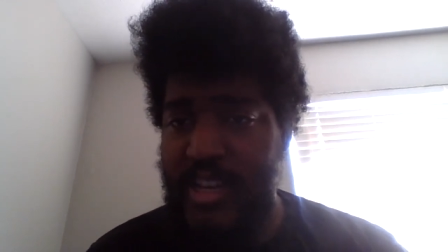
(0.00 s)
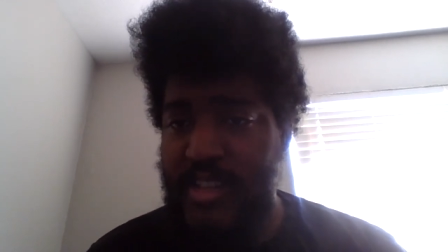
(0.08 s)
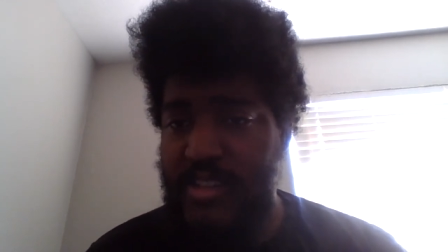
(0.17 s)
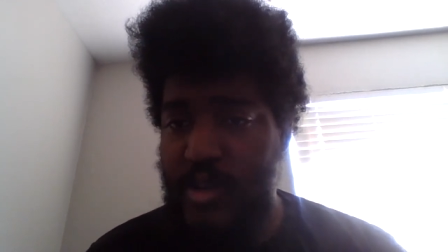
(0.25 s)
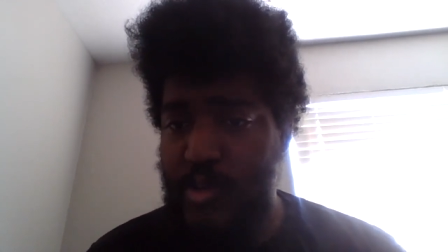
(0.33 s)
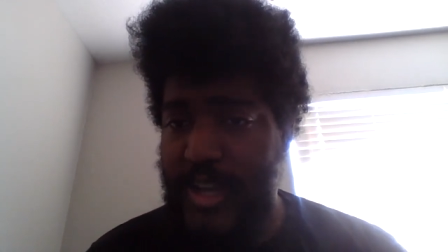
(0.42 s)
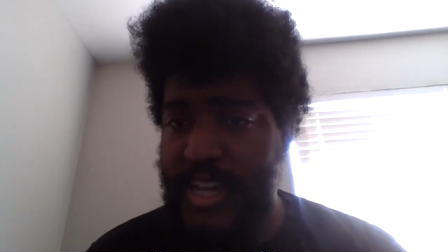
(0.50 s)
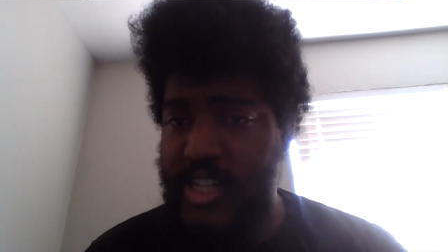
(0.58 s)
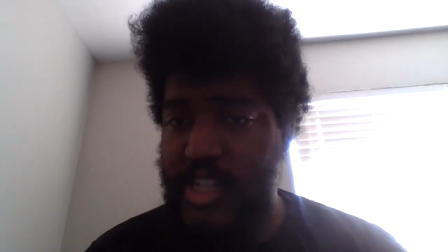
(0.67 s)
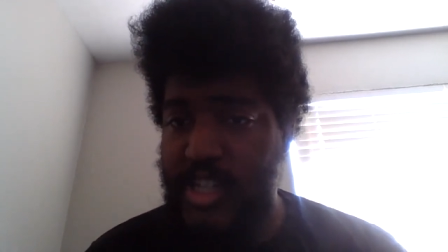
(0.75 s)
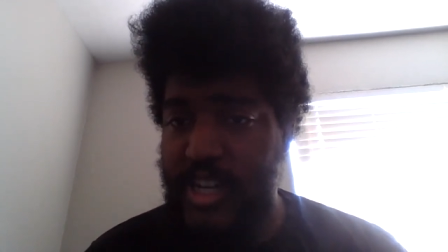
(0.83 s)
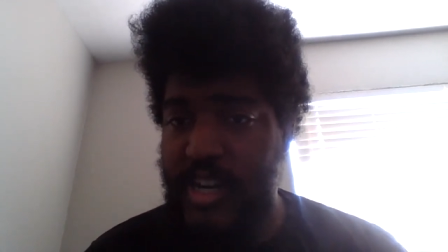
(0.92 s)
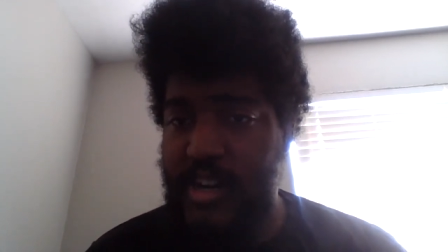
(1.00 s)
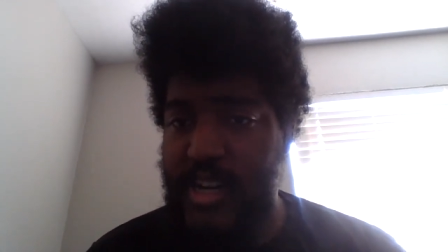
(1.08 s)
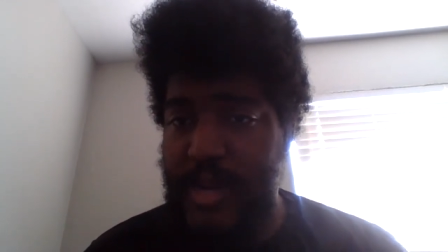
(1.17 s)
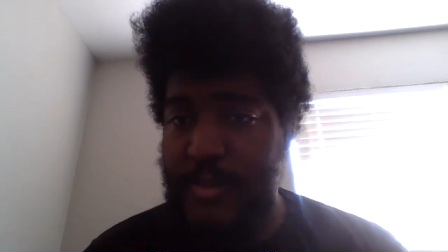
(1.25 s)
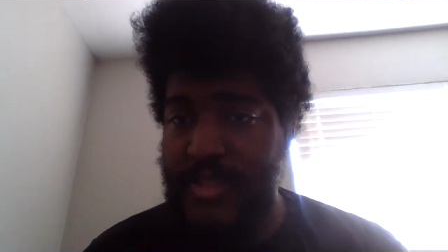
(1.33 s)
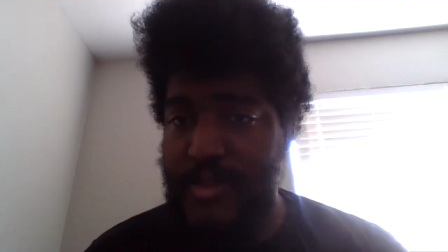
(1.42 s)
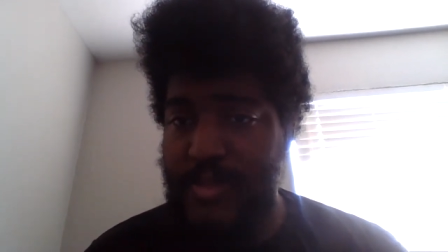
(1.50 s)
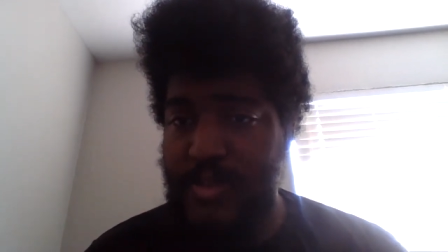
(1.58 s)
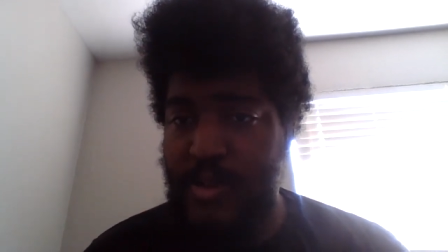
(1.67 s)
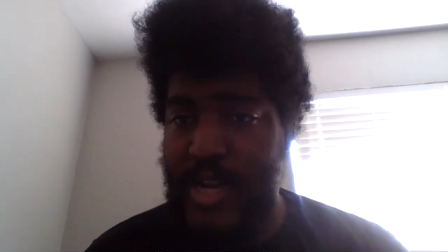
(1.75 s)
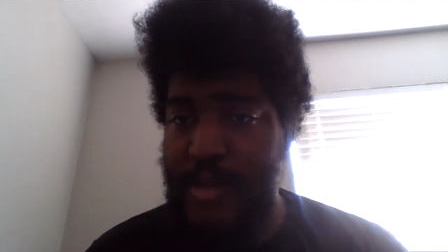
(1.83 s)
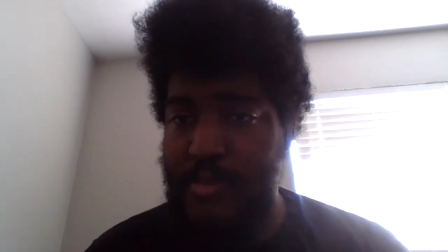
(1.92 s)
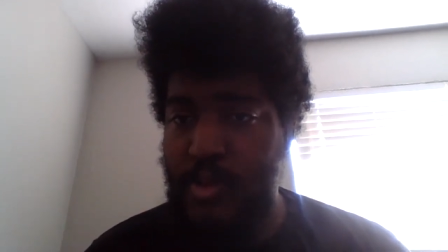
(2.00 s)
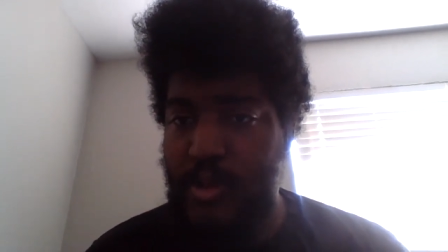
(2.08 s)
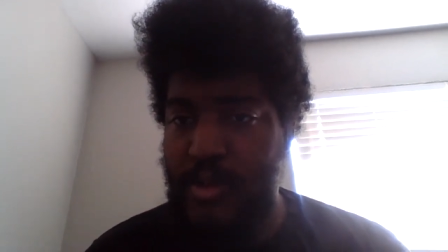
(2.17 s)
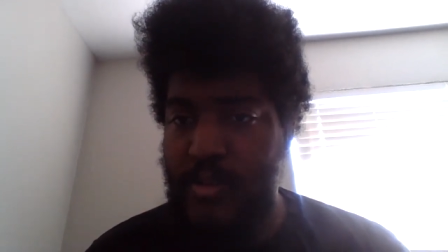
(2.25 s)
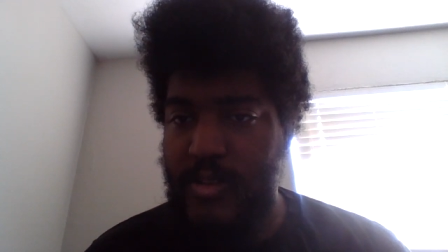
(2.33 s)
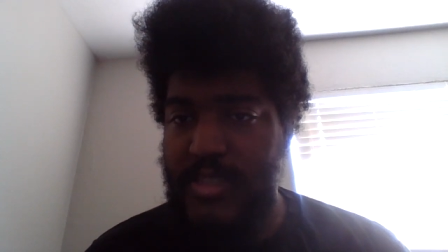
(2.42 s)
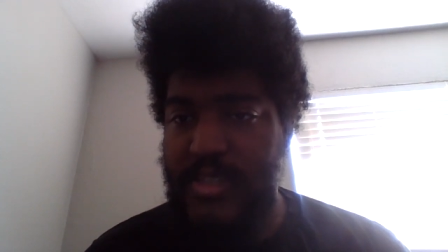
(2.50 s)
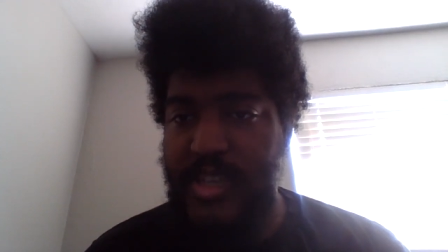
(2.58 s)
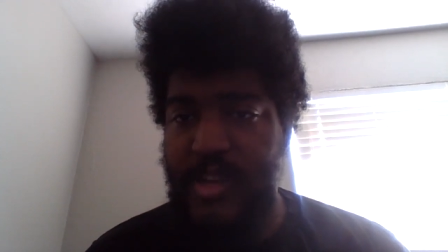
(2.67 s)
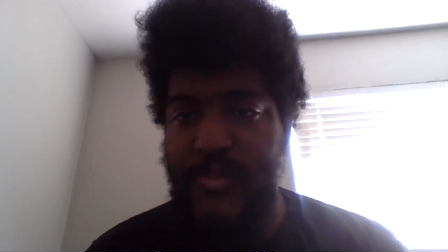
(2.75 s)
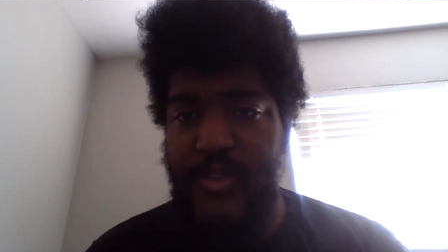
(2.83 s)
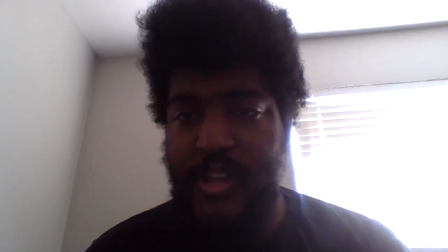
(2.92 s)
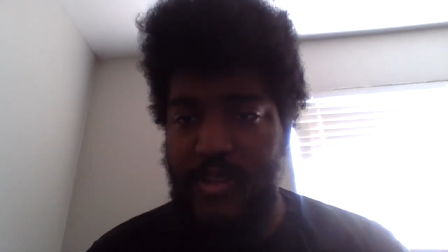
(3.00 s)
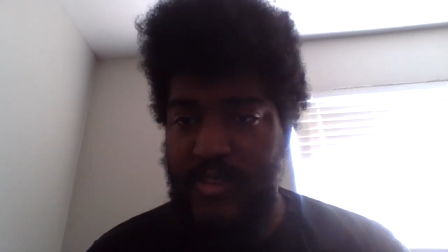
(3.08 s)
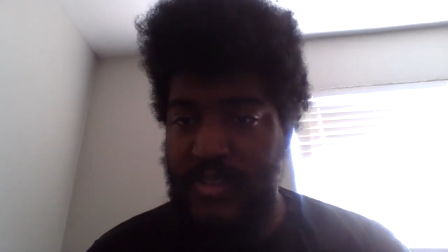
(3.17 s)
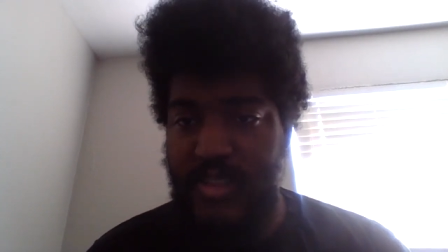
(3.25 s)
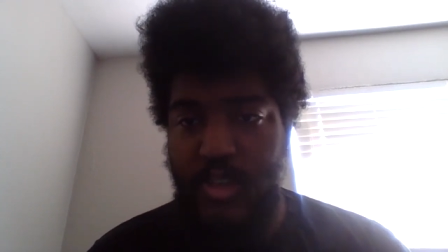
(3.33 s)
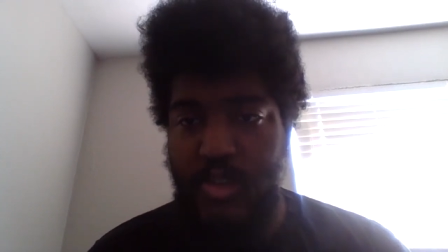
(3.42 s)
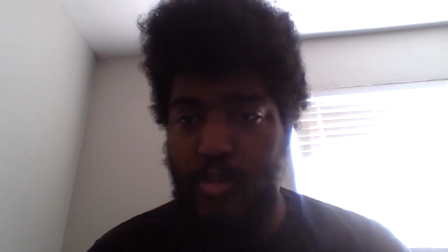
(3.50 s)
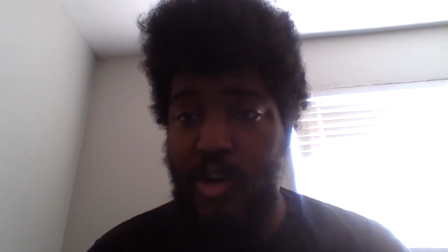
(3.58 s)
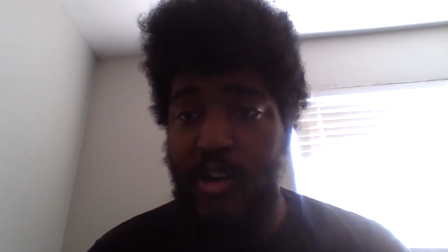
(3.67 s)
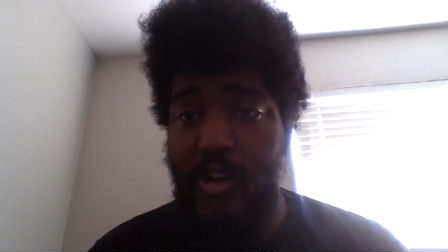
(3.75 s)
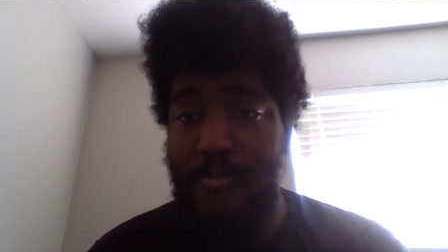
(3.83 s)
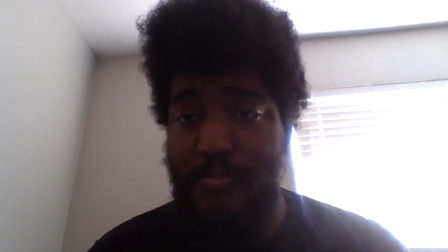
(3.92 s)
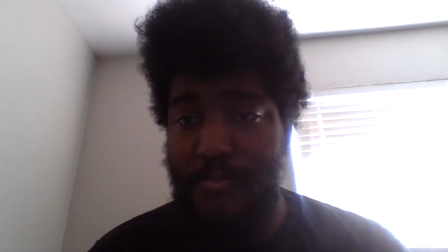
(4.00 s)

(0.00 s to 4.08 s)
So, like, share, comment, subscribe, do all the good stuff, and I'll see you tomorrow.